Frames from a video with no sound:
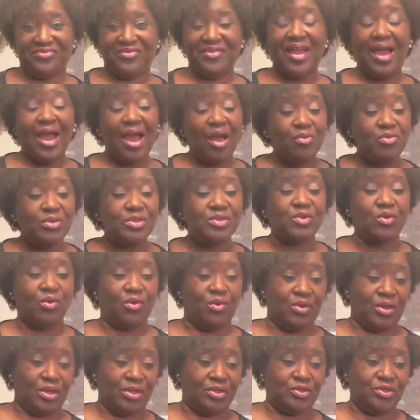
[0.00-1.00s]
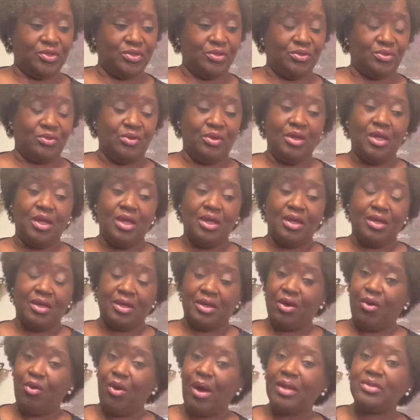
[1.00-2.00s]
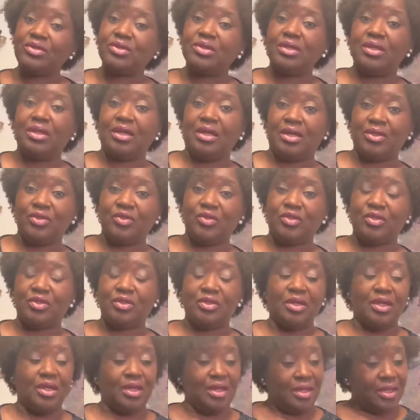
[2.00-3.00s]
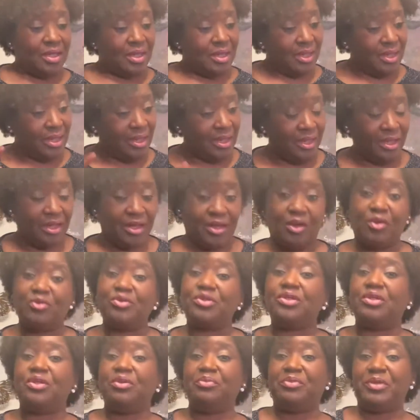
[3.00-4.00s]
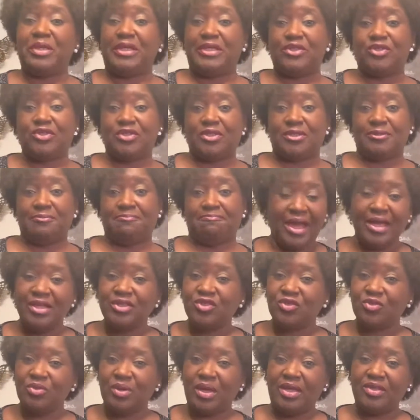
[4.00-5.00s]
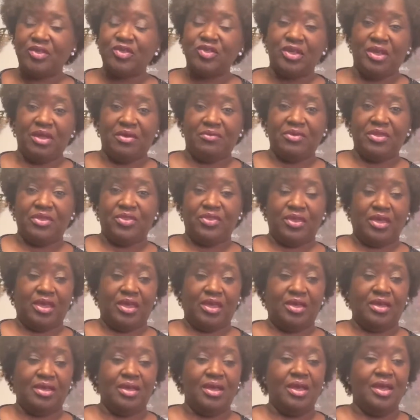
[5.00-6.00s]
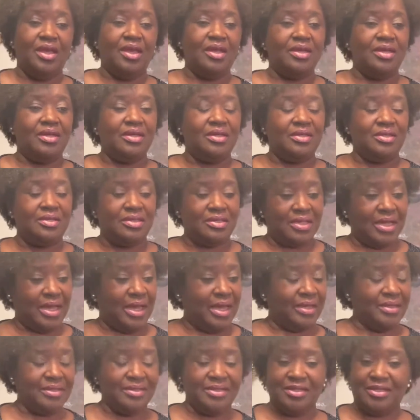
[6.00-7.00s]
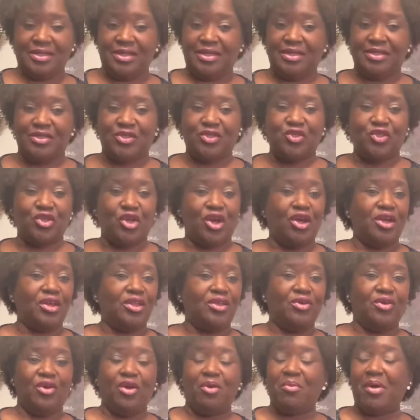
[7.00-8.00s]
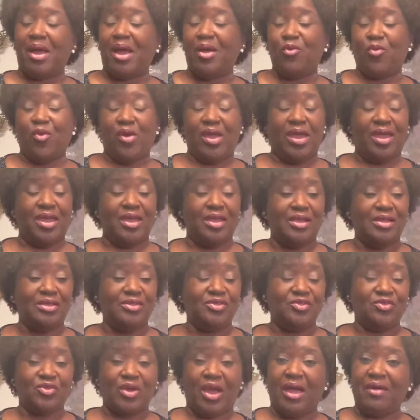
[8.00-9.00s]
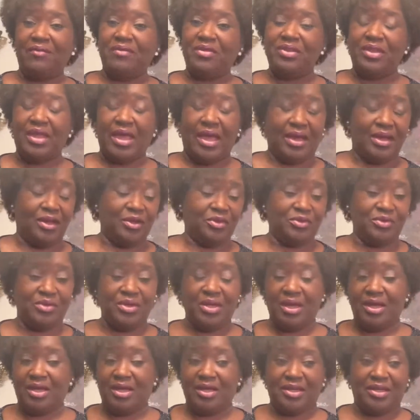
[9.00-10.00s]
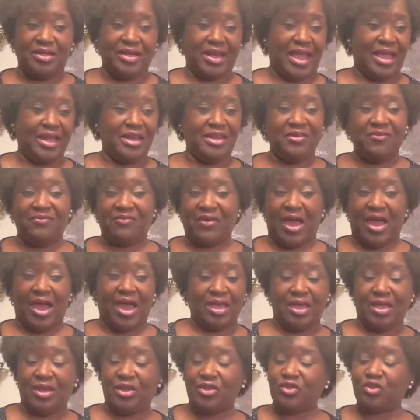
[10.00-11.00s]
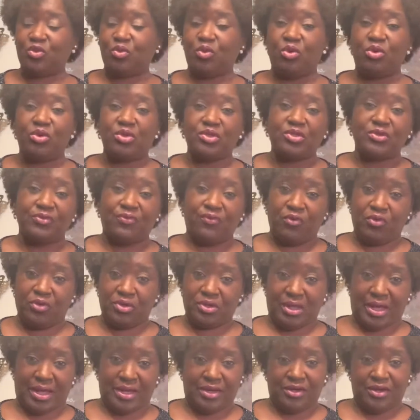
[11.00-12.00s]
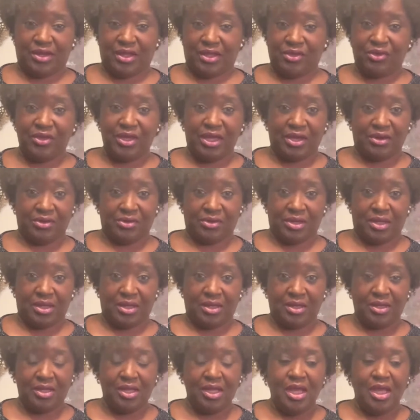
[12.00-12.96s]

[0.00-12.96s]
I was going to go out to lunch, and go to the beach. I dressed and everything, got uh, started on my way, driving down uh, 95, headed towards the Fort Lauderdale area,